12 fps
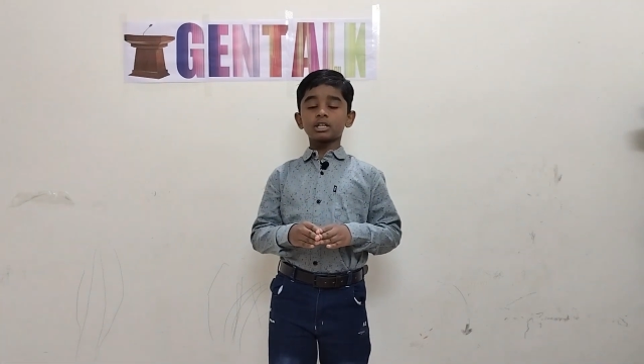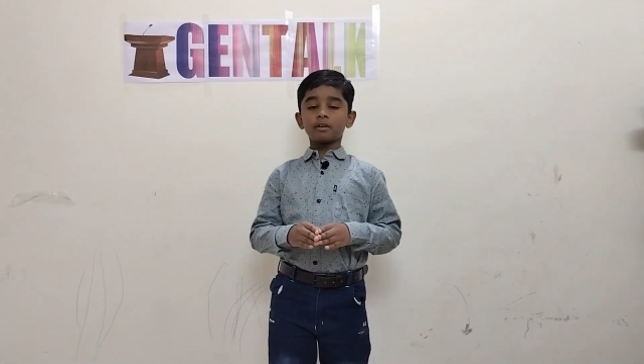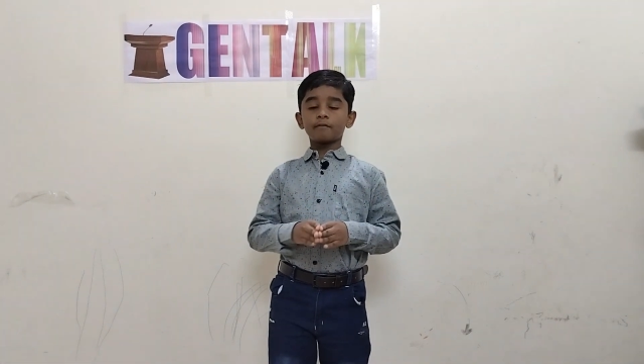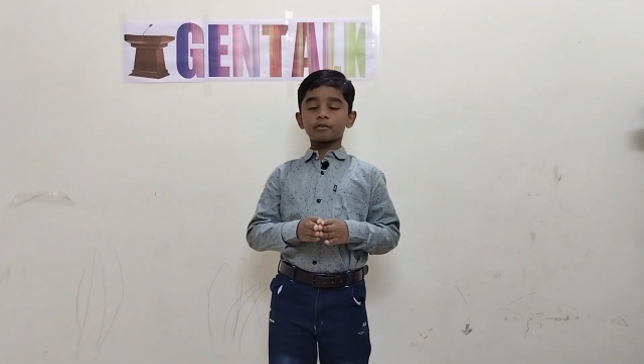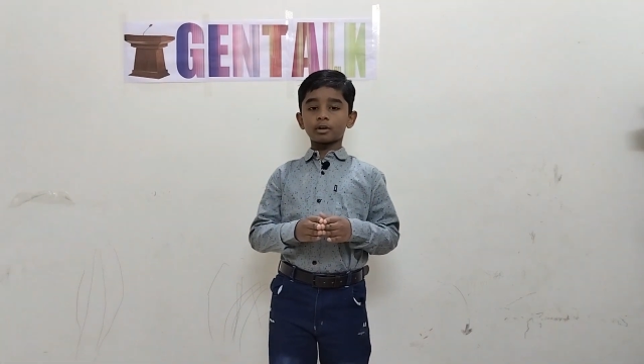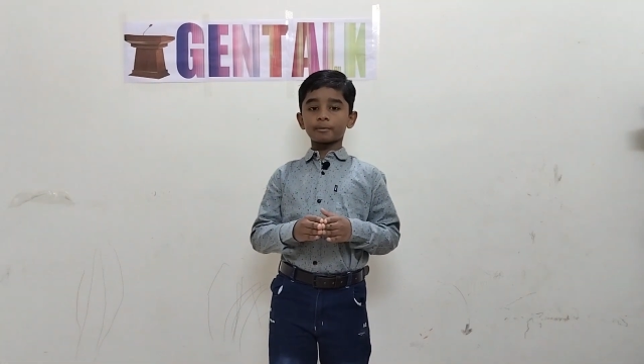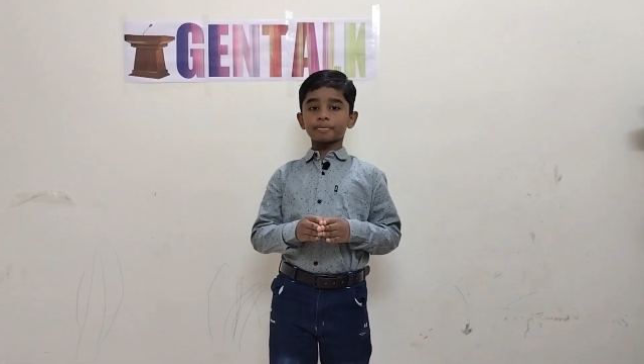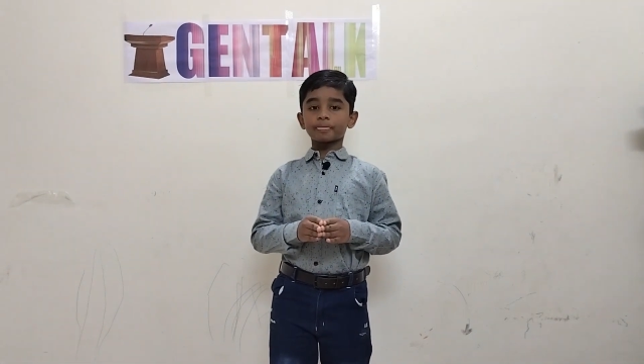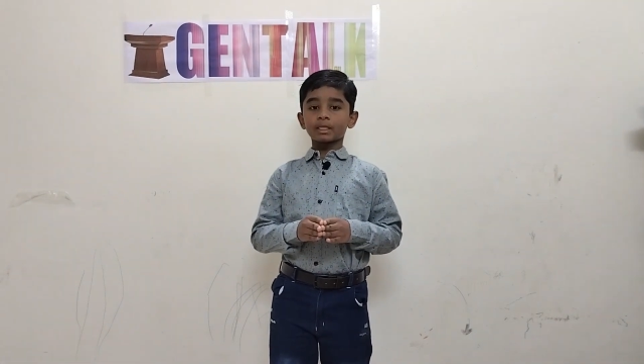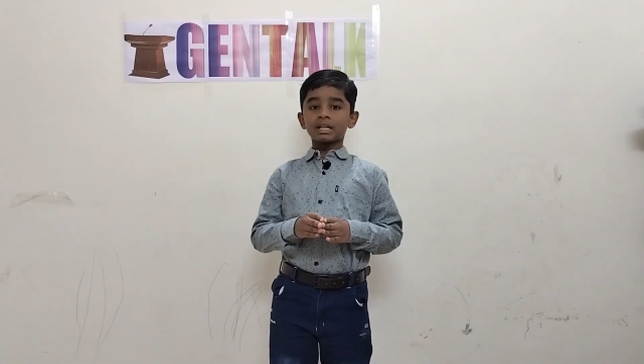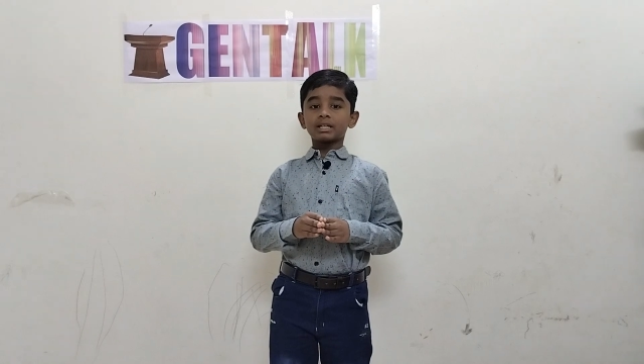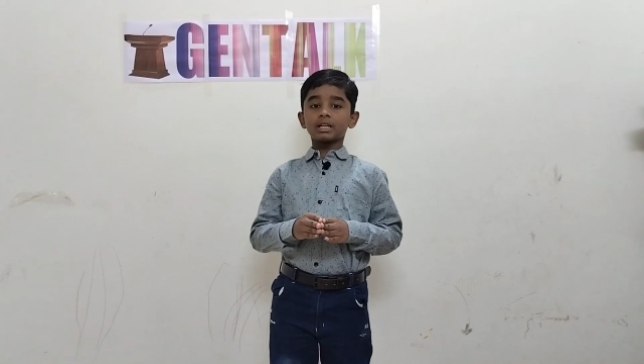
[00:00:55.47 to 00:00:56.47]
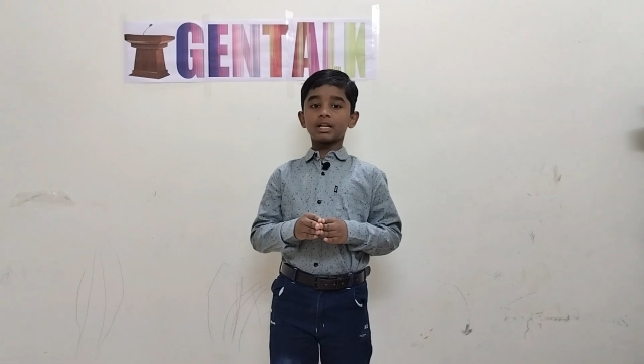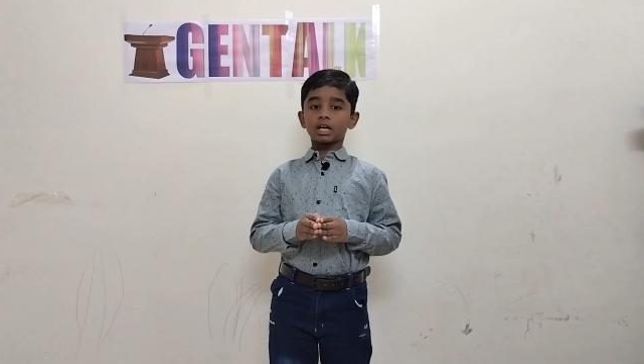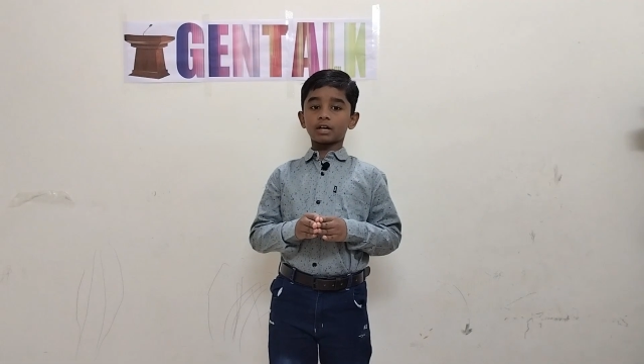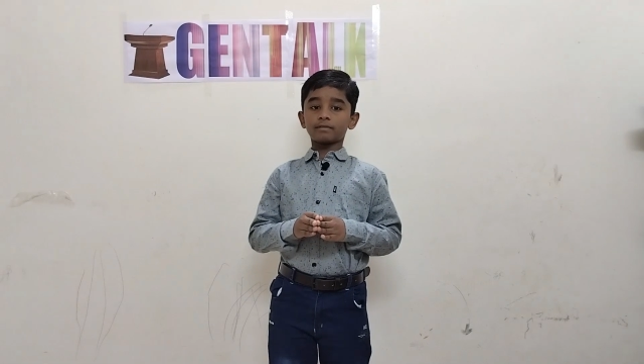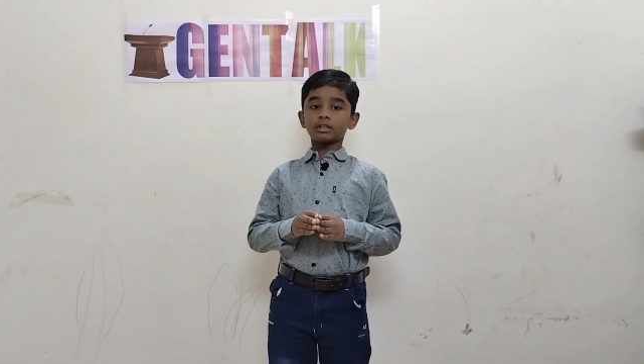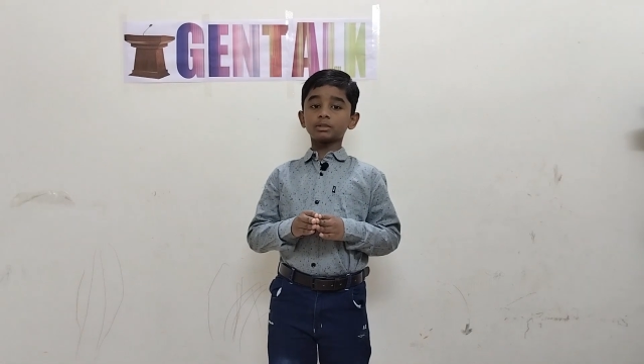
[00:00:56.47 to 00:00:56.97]
from
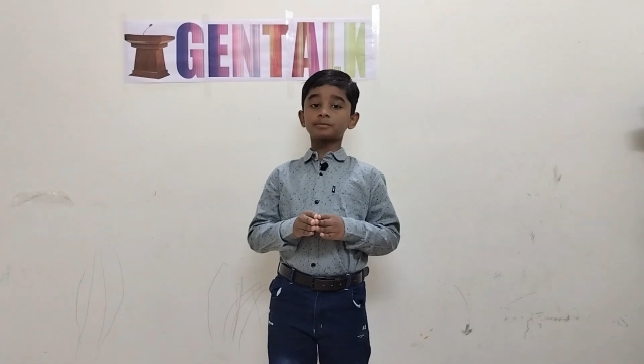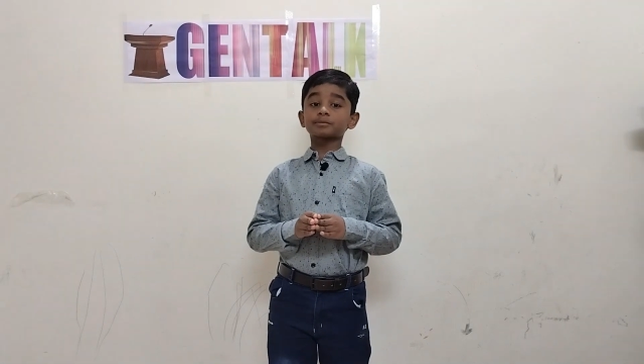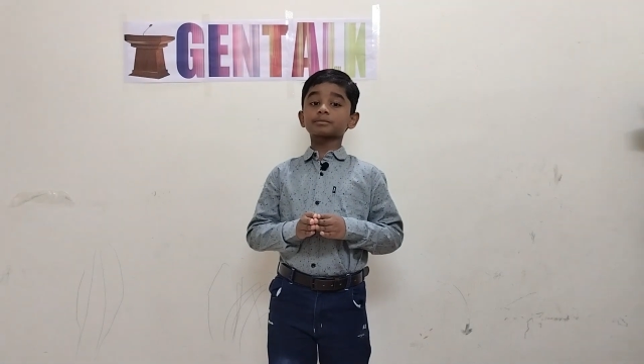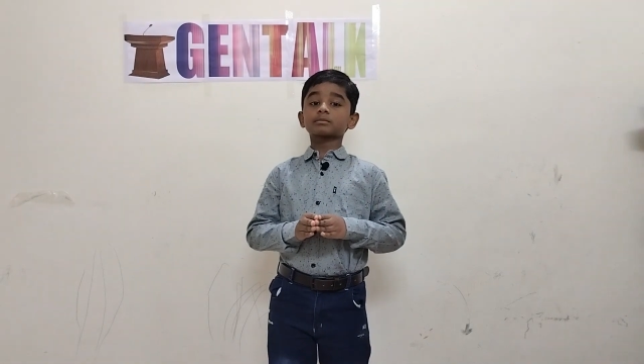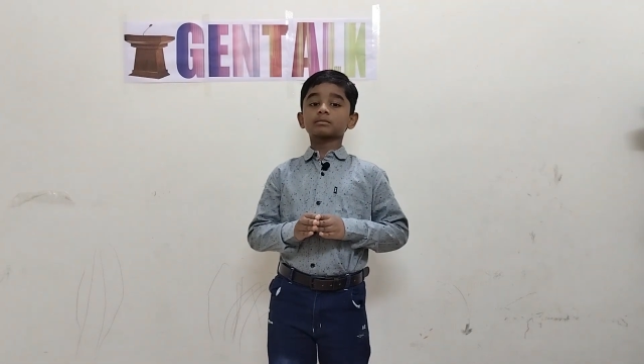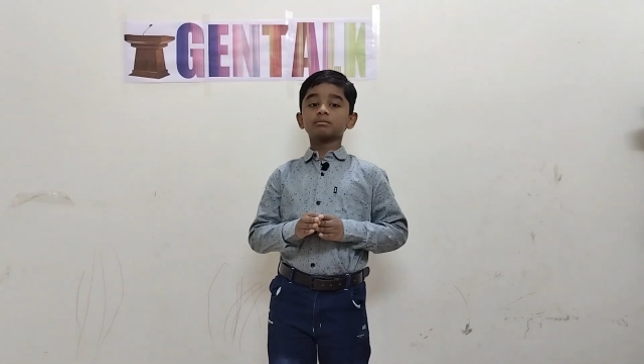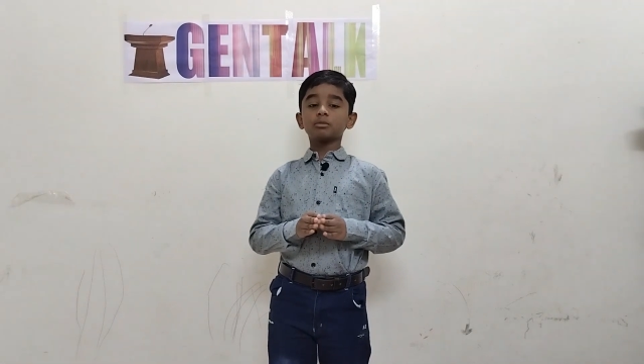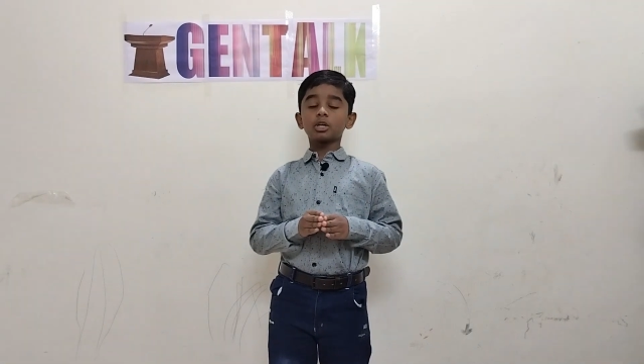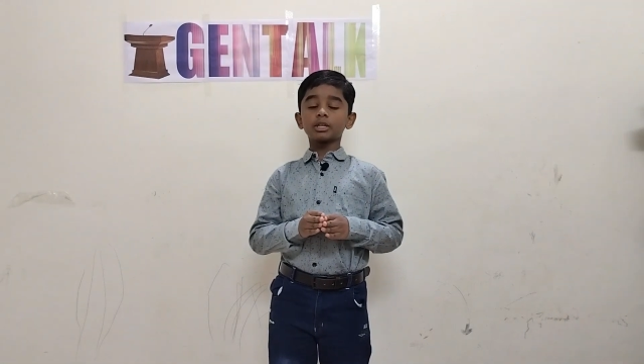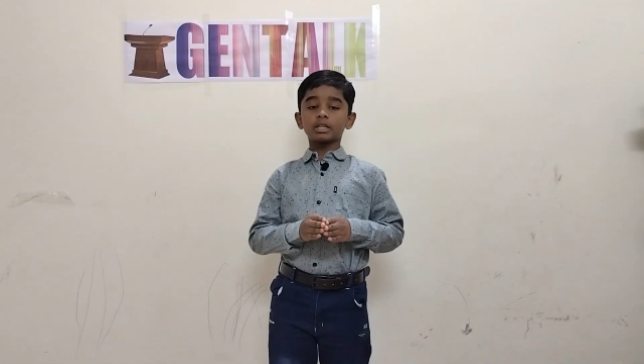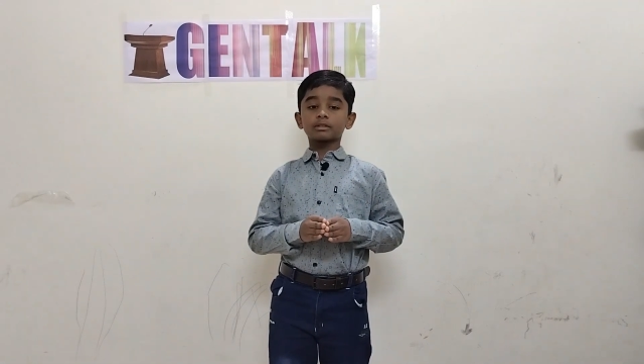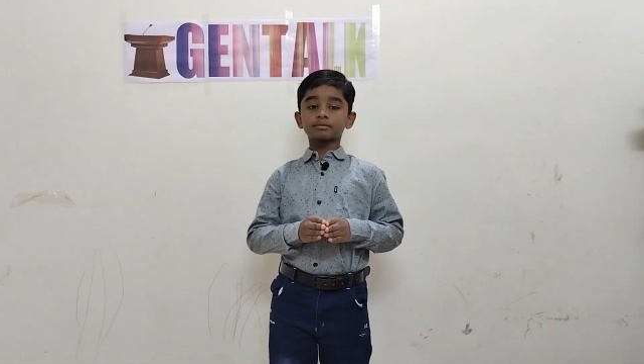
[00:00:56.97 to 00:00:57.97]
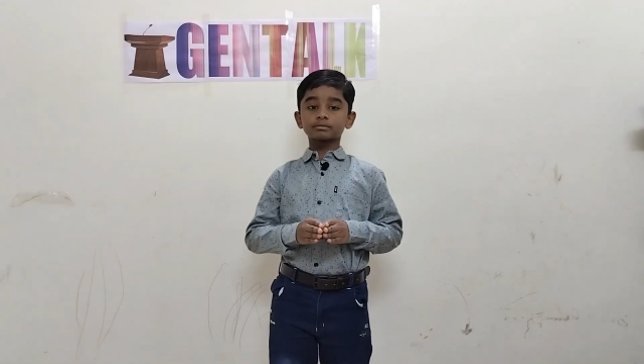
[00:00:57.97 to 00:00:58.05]
our body.